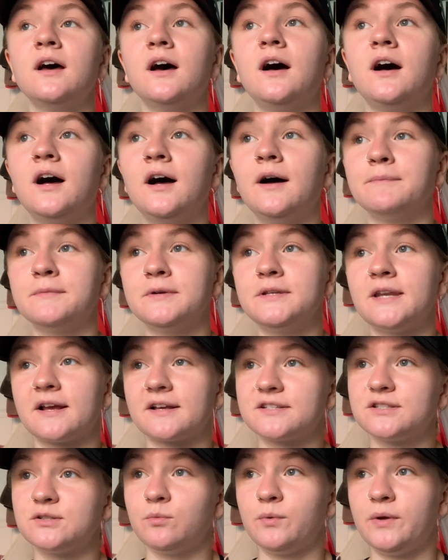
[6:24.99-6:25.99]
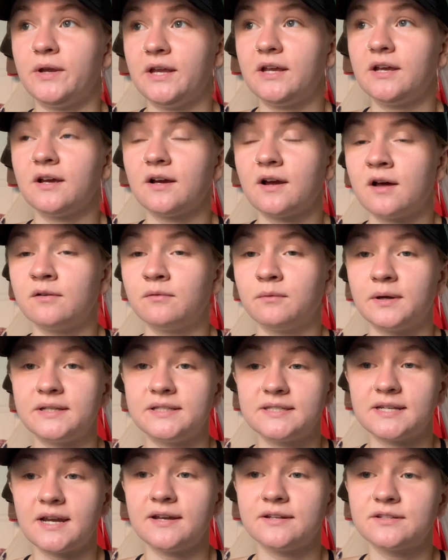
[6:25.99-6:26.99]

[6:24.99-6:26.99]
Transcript: um, next week on Wednesday.